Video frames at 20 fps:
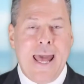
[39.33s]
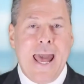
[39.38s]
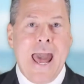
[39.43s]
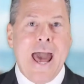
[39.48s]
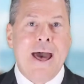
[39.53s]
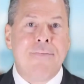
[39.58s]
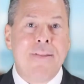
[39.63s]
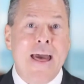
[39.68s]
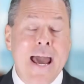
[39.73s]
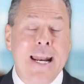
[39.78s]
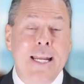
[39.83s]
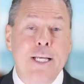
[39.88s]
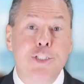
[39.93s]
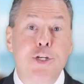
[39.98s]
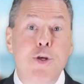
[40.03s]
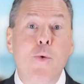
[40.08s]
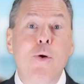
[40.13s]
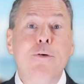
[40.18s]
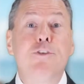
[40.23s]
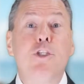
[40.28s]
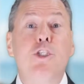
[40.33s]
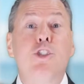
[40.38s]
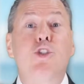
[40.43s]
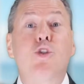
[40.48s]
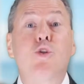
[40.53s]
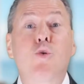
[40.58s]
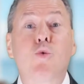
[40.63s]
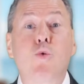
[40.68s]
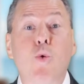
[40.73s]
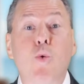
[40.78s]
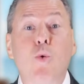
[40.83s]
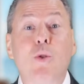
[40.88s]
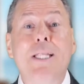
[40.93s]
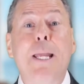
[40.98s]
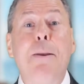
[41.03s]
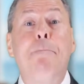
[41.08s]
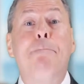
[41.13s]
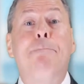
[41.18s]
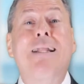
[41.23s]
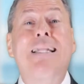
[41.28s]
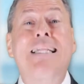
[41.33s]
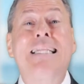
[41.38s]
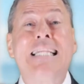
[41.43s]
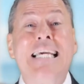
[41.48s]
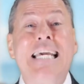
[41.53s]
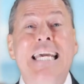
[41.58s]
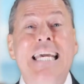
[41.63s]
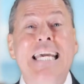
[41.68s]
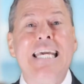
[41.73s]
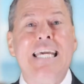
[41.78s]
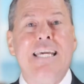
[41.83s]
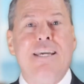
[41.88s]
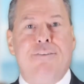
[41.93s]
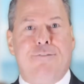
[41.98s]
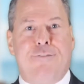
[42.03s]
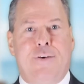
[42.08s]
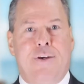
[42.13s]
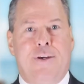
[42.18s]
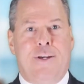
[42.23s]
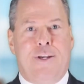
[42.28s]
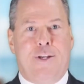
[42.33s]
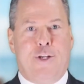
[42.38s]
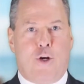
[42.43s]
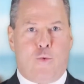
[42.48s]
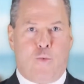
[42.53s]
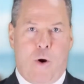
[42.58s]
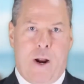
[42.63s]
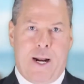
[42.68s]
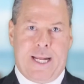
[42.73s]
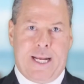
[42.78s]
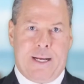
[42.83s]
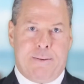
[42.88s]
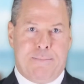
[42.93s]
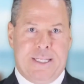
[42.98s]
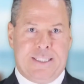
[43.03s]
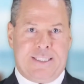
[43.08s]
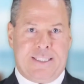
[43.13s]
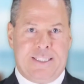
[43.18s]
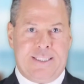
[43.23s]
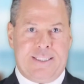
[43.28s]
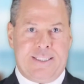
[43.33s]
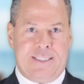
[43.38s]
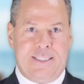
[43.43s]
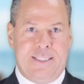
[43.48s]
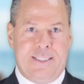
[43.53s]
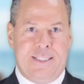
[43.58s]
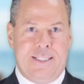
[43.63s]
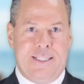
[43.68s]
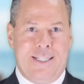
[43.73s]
And that is you have to truly believe you're running a business.